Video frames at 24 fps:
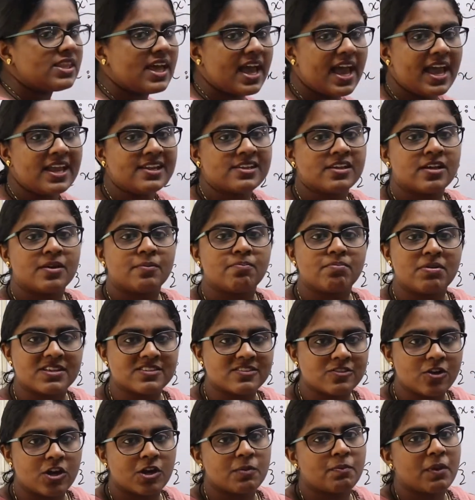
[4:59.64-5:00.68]
that
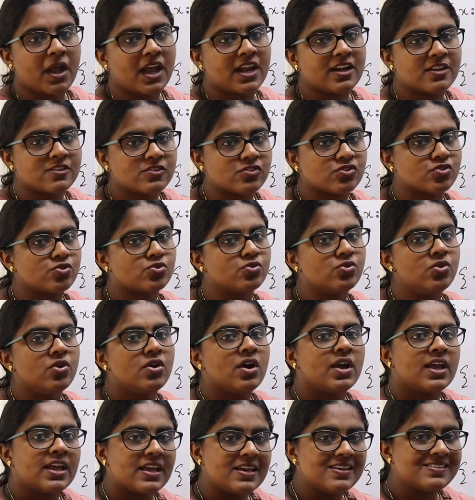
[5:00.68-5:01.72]
plus or minus 2
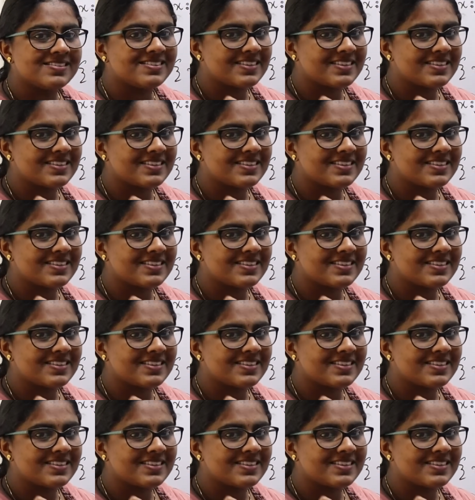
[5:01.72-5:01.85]
is